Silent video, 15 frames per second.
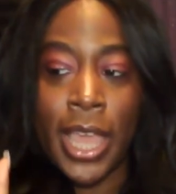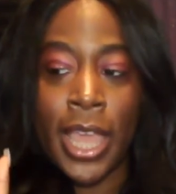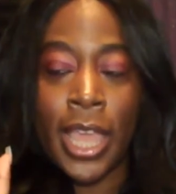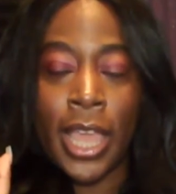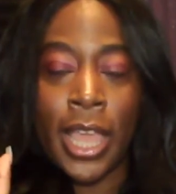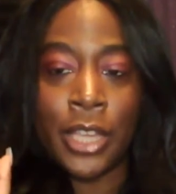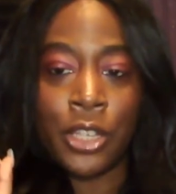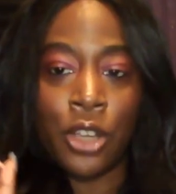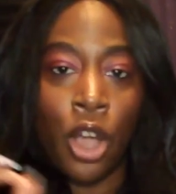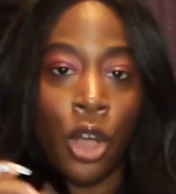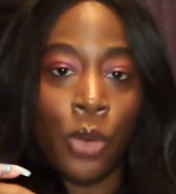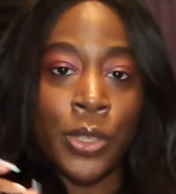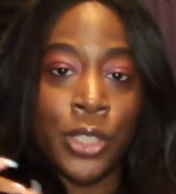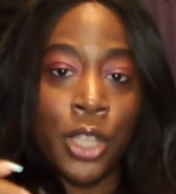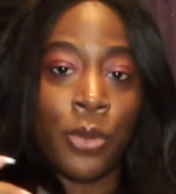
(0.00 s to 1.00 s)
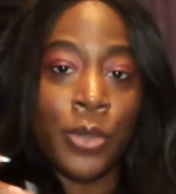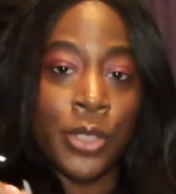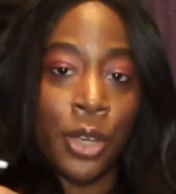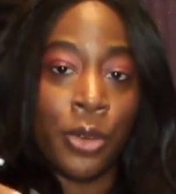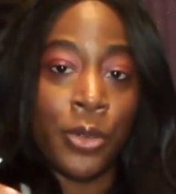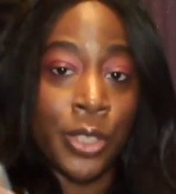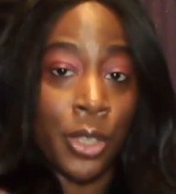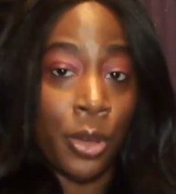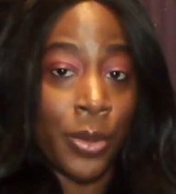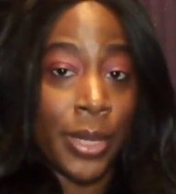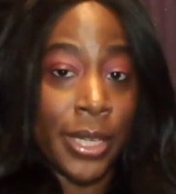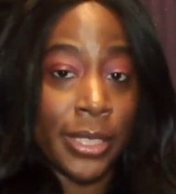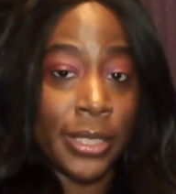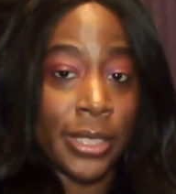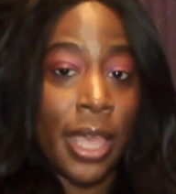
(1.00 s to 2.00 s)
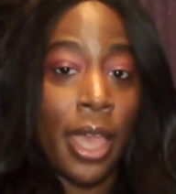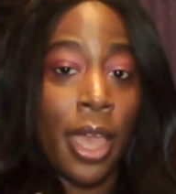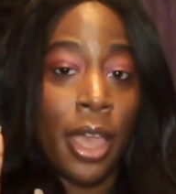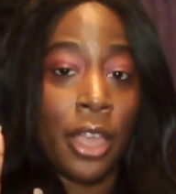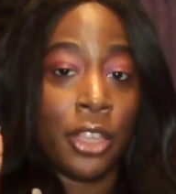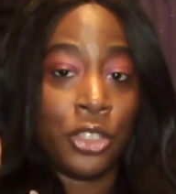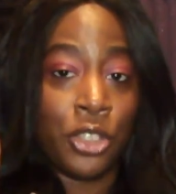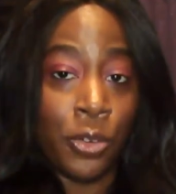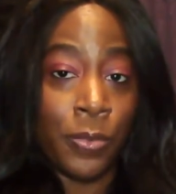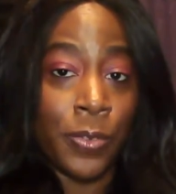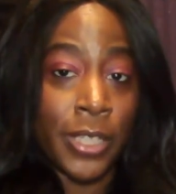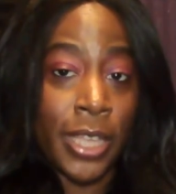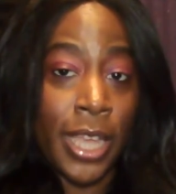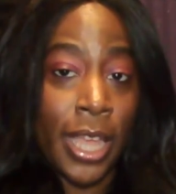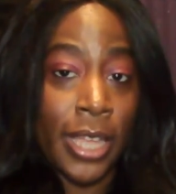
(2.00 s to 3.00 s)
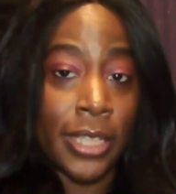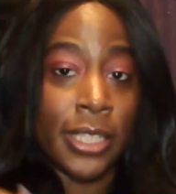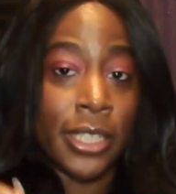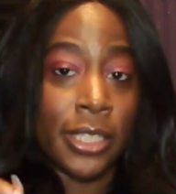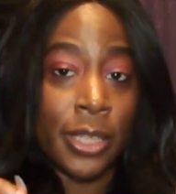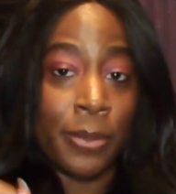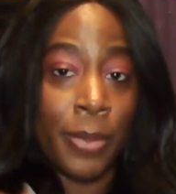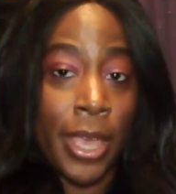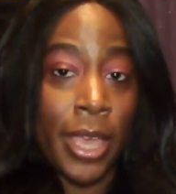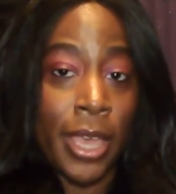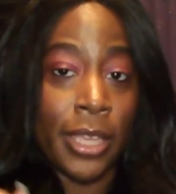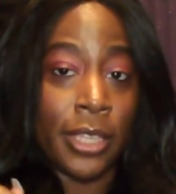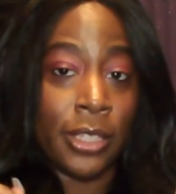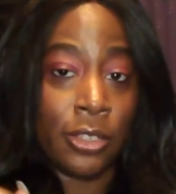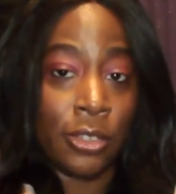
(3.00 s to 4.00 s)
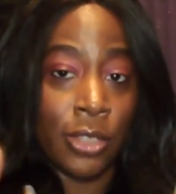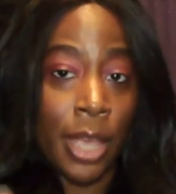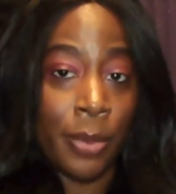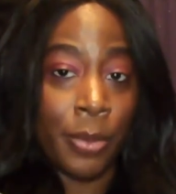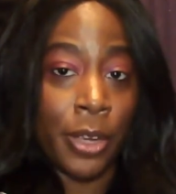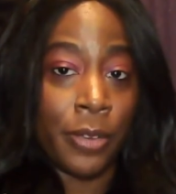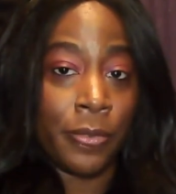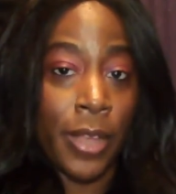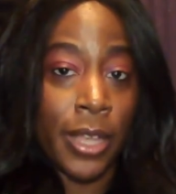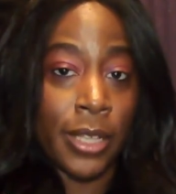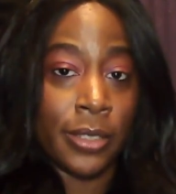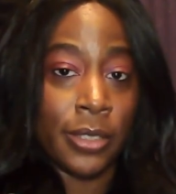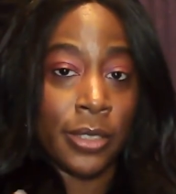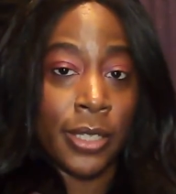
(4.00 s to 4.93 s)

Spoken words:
And always, always, always, always, don't forget to pay your library fines.